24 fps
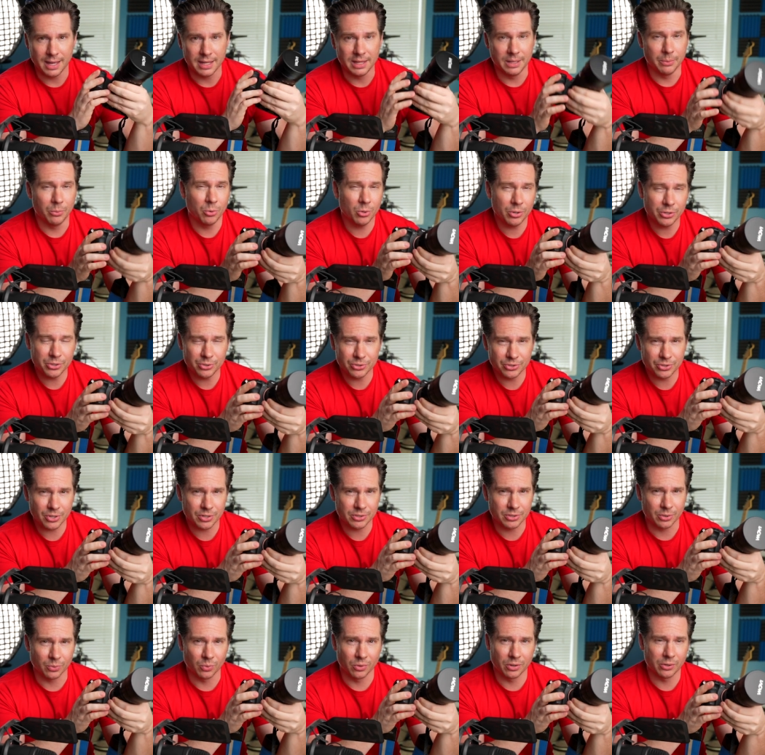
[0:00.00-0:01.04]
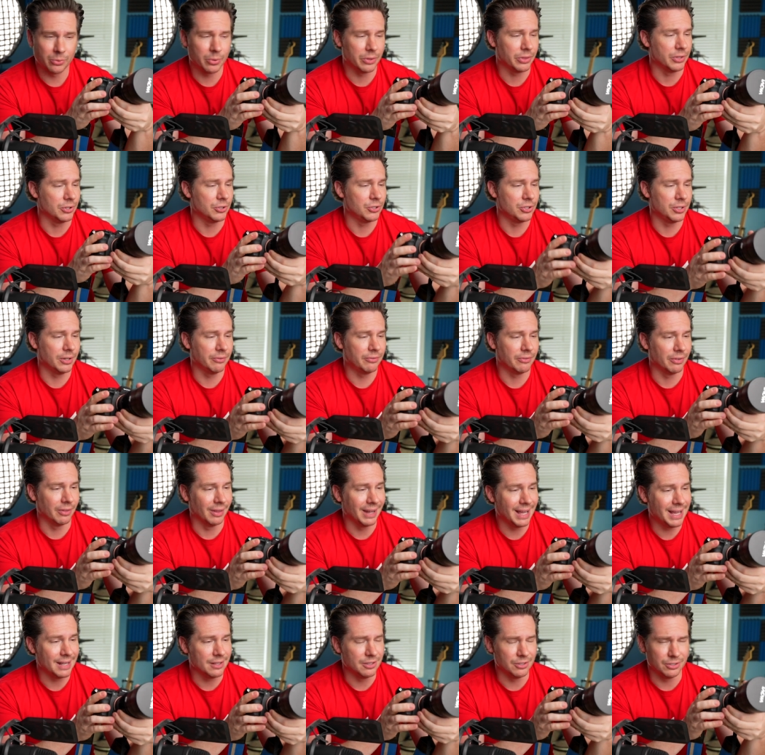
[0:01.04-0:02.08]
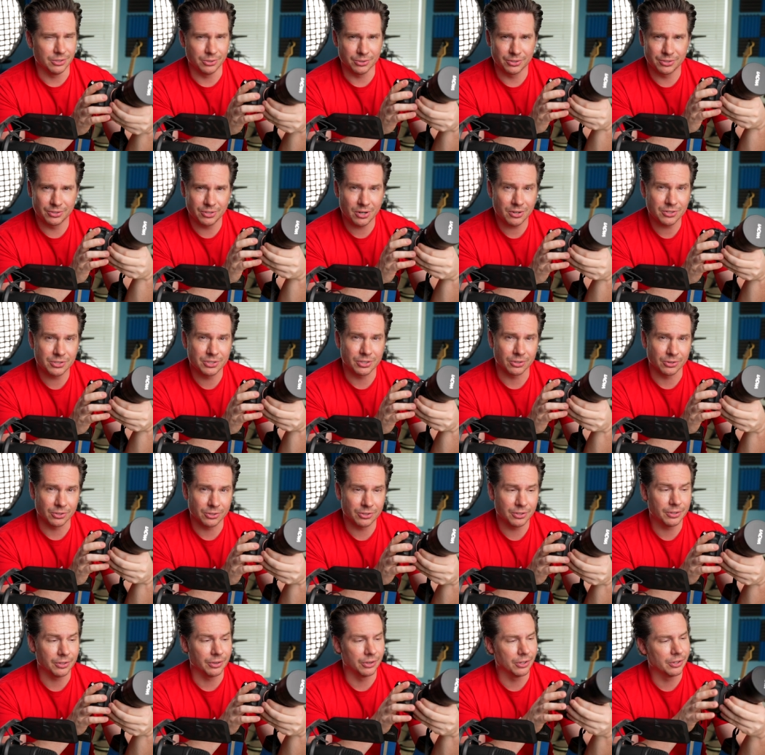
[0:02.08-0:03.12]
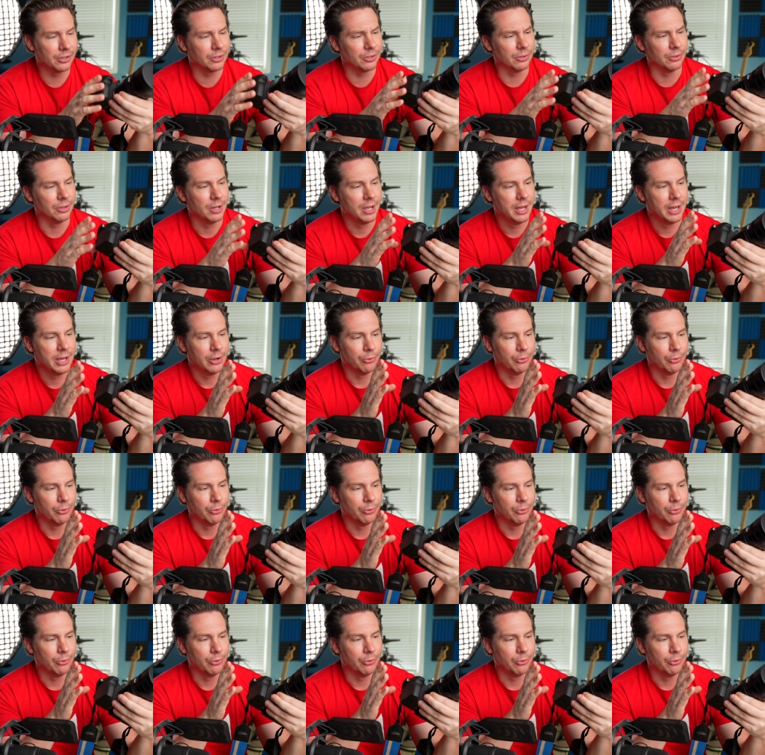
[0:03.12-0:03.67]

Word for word: And the more you start to work with the shift lens, you'll start to learn little